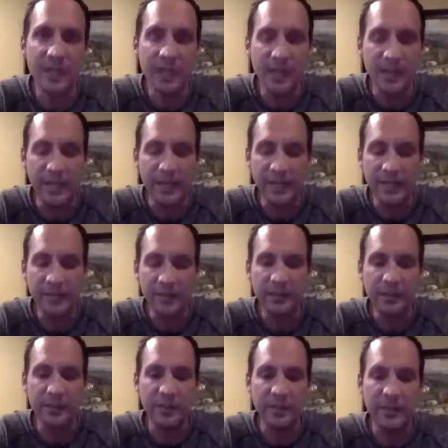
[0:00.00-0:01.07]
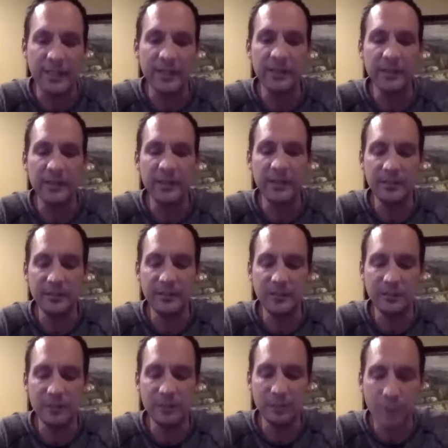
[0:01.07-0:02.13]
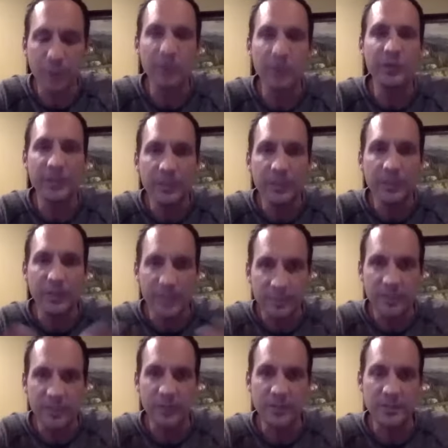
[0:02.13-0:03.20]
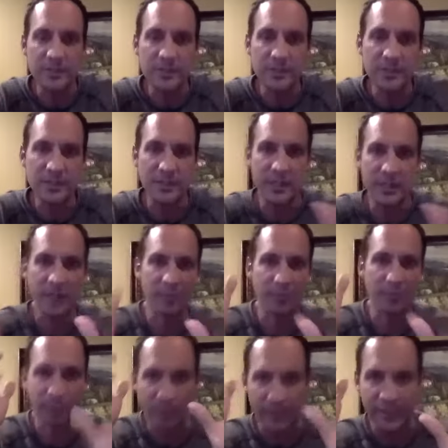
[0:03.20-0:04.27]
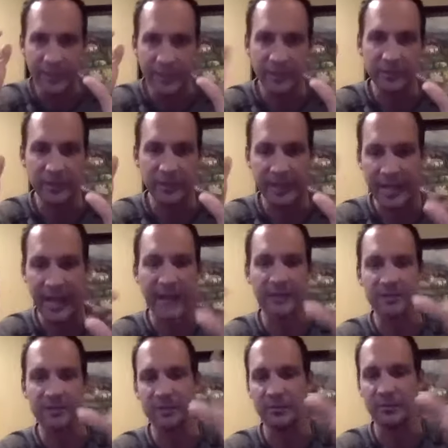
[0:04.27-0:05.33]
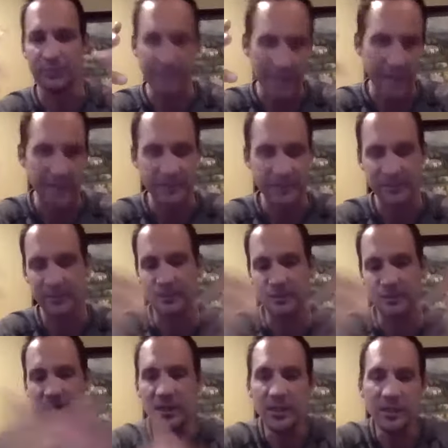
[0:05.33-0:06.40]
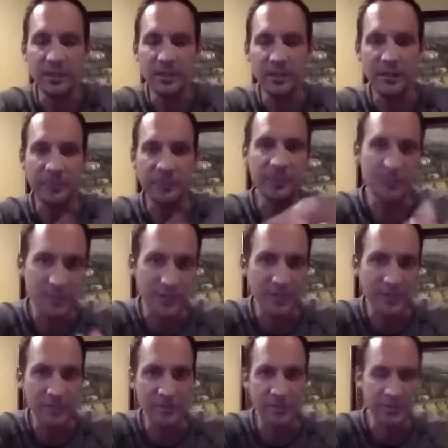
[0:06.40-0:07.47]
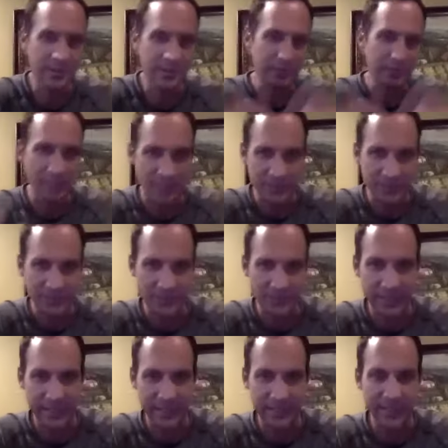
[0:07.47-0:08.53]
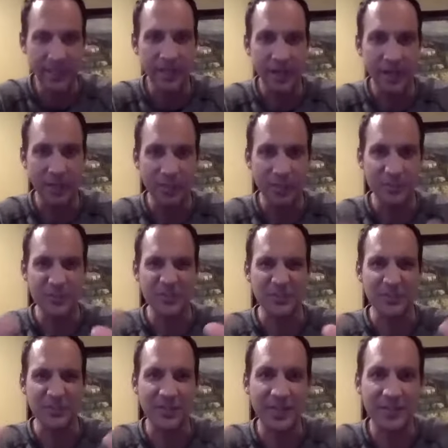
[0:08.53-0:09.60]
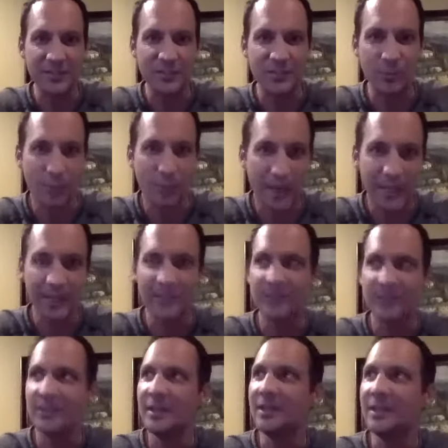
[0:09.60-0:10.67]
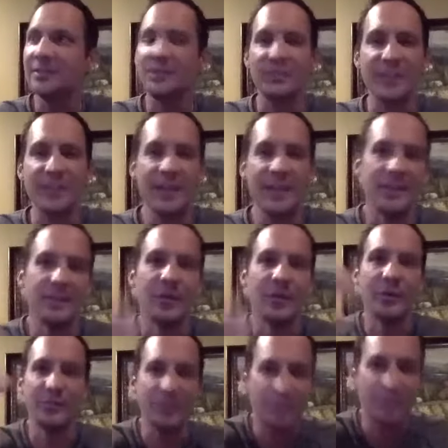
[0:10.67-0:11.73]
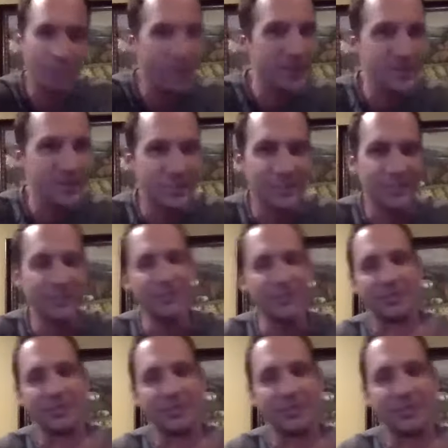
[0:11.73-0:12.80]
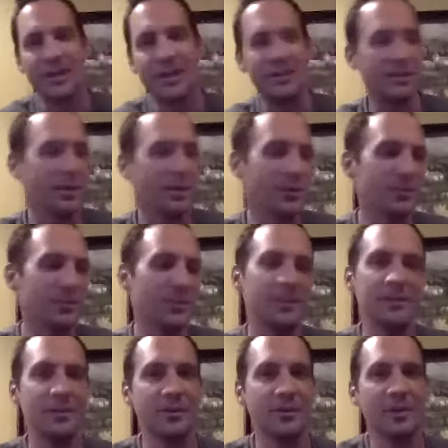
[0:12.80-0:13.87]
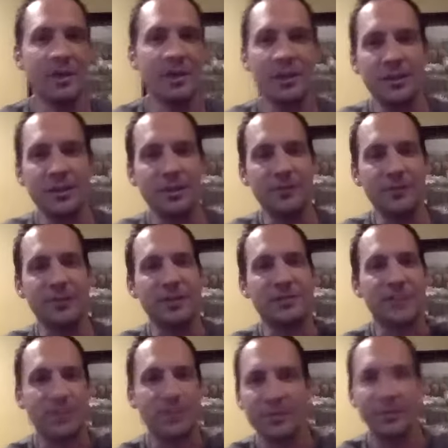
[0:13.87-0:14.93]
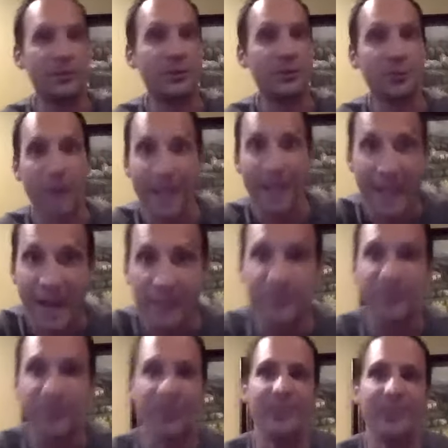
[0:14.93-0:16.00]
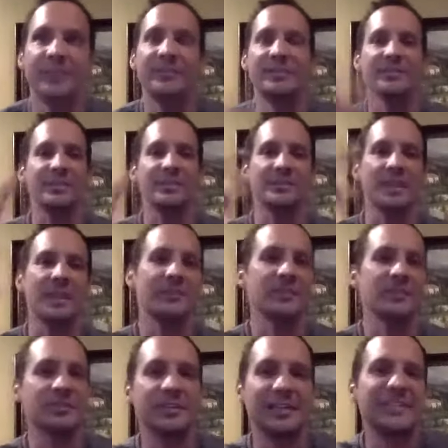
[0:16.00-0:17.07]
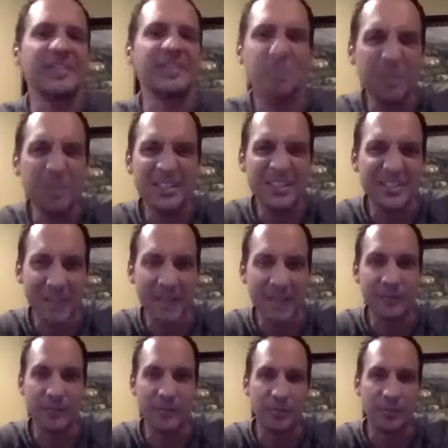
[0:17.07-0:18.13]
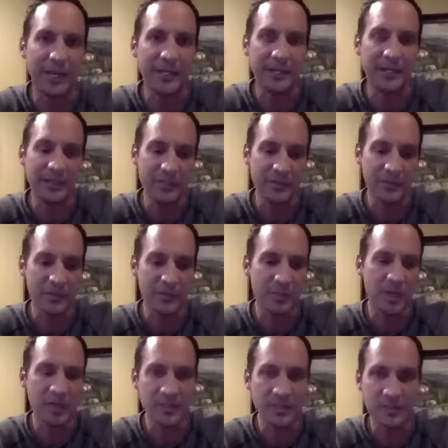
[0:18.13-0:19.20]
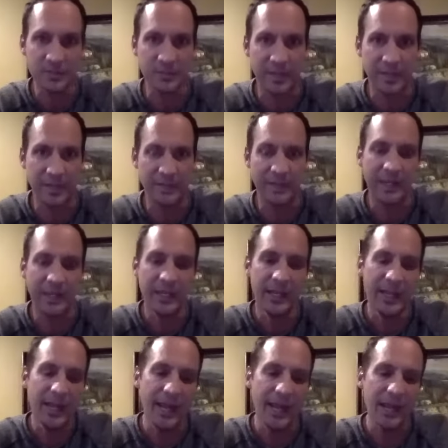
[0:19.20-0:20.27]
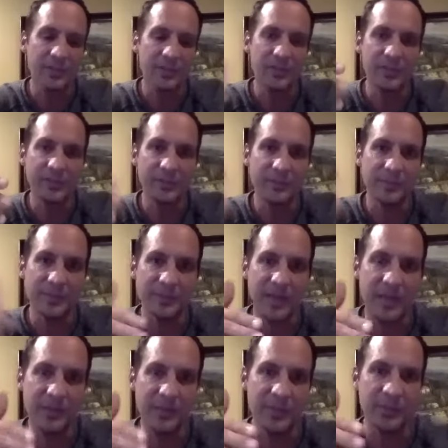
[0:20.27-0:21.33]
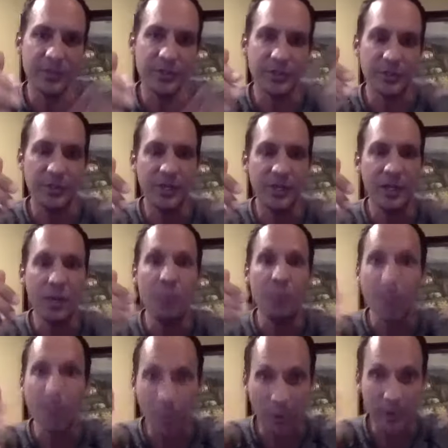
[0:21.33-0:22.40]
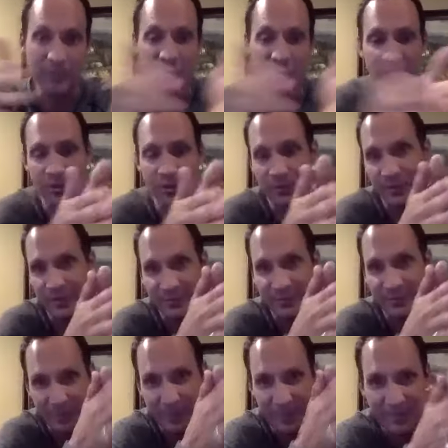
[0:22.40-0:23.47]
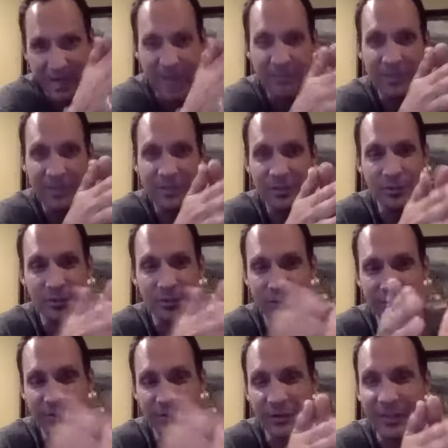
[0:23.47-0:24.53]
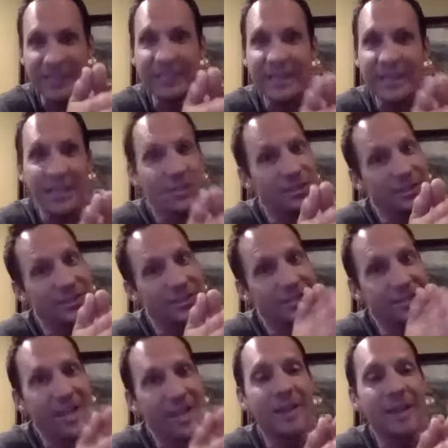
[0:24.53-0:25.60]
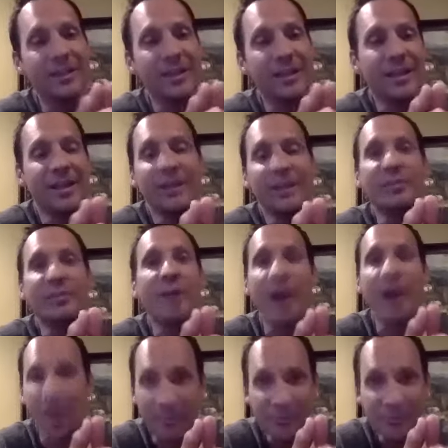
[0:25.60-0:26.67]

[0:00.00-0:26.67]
and you know in in learning what hypnosis is and how the brain acts and reacts and you know the two sides of the brain you have your conscious side uh, which is the side that's awake. It's it's the side that knows that you're watching this. It's the side that knows that you know you got something to do right after this. It's it's it's a, it's the busy side of your brain, and you have the subconscious mind that actually from the time that you're born, so but it's from the time that you're you know in actually inside your mom.